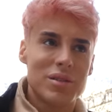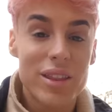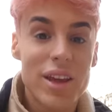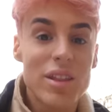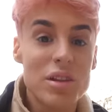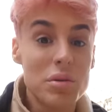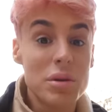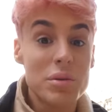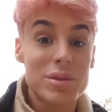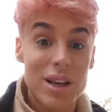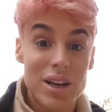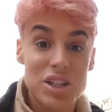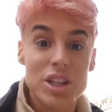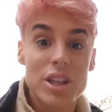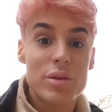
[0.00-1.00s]
The other one was
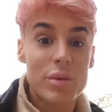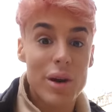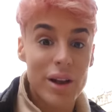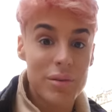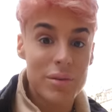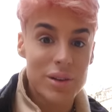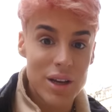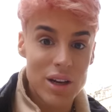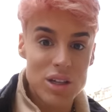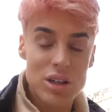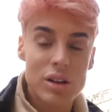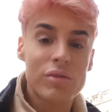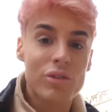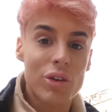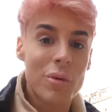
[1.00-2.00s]
actually the
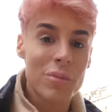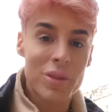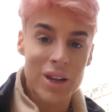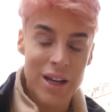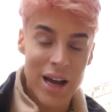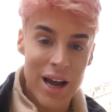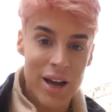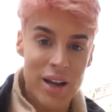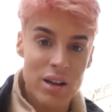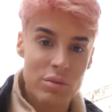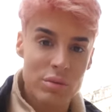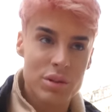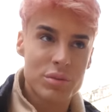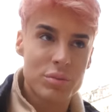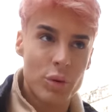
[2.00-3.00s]
recommendation from the guy who
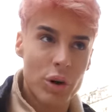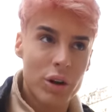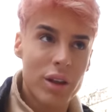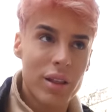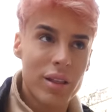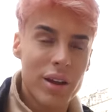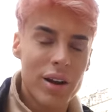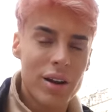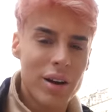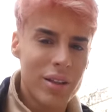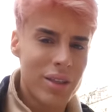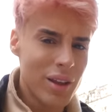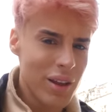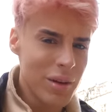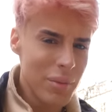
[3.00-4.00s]
was working there. I
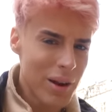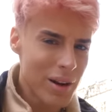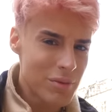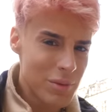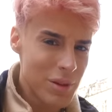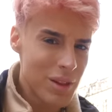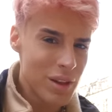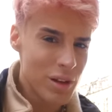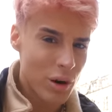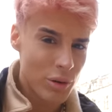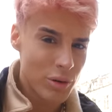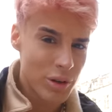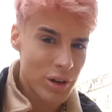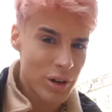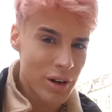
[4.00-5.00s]
think he might have been the
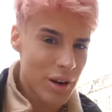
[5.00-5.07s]
owner.